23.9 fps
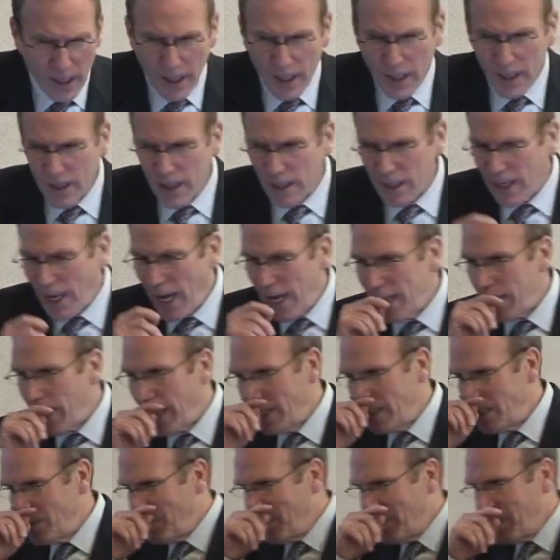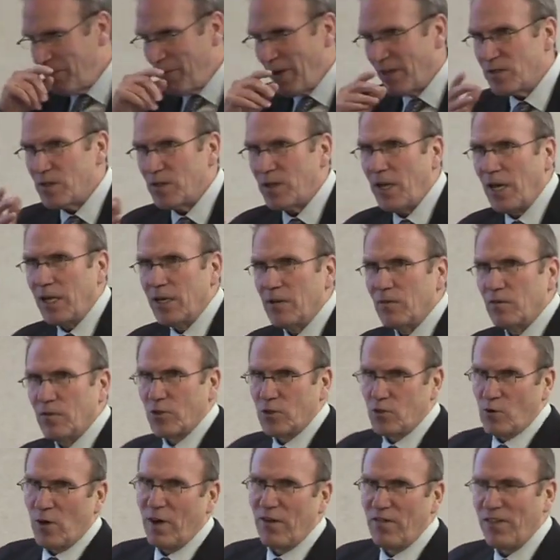The canine has been domesticated for
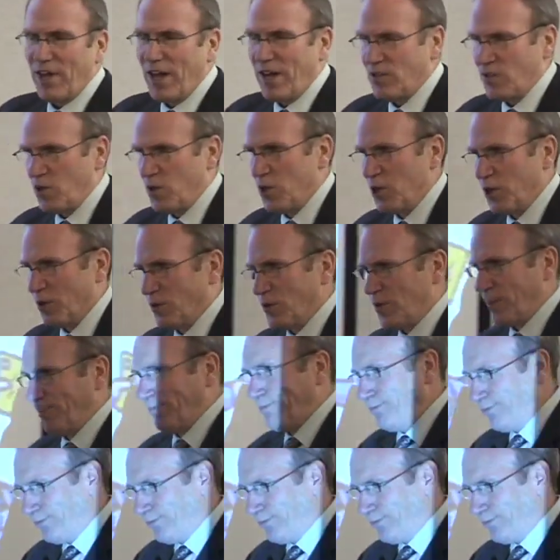12,000 years.